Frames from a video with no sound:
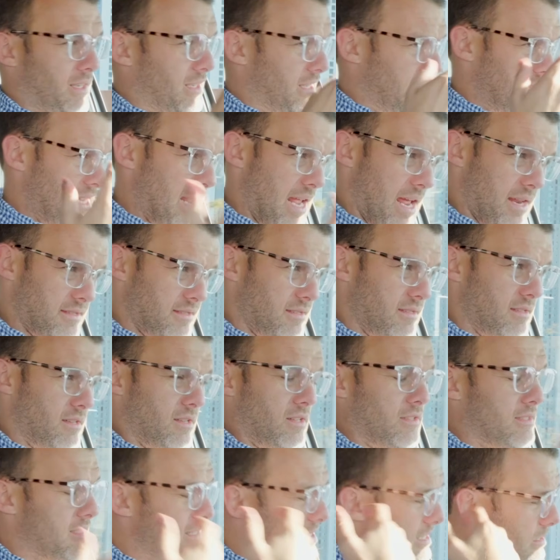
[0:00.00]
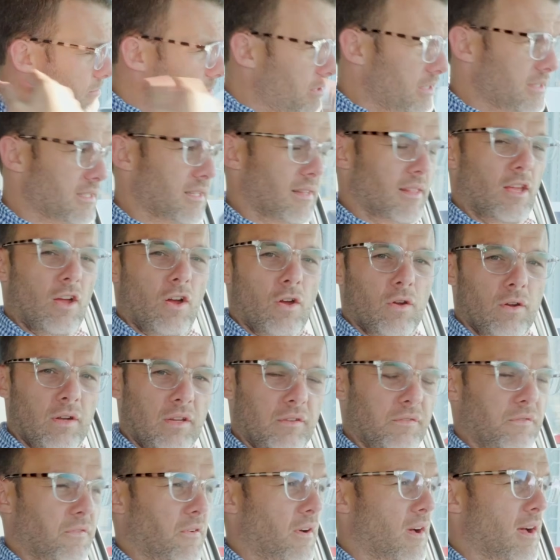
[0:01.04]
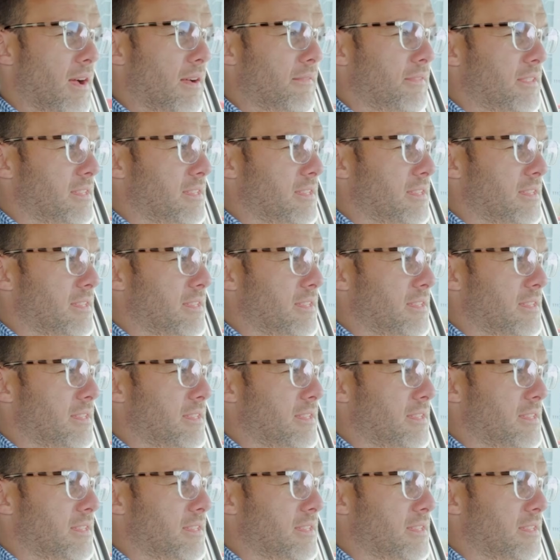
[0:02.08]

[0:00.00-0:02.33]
Yes. Similar to the Ioniq 5,